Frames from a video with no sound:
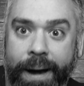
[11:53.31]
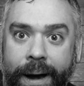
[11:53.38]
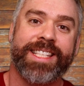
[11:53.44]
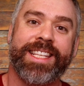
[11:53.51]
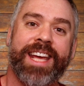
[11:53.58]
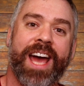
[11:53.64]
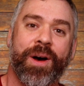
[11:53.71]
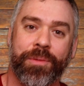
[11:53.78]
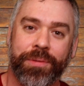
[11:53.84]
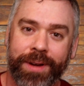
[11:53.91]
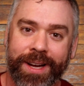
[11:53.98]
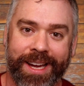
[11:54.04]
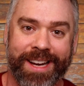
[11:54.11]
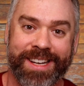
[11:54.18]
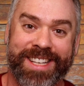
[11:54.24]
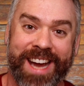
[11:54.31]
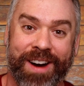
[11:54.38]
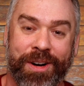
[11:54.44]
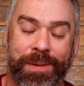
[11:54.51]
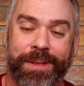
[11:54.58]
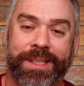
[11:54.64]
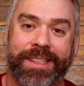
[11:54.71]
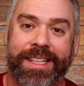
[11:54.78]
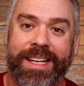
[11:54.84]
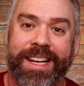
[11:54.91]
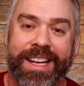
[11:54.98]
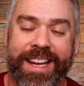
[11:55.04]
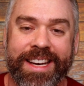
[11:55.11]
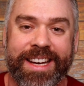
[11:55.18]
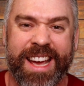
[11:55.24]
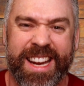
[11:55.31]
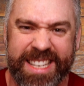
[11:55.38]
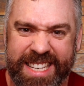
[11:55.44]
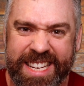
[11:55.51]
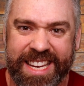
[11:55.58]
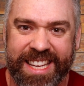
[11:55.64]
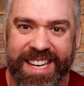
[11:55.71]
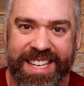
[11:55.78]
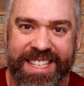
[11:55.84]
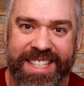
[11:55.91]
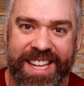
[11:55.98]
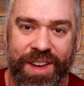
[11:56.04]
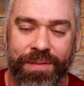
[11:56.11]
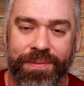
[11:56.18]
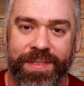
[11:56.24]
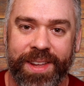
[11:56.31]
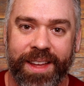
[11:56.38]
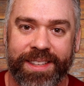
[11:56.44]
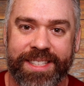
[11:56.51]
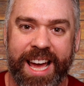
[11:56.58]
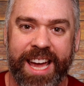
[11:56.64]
See how fucking terrible and tedious that felt?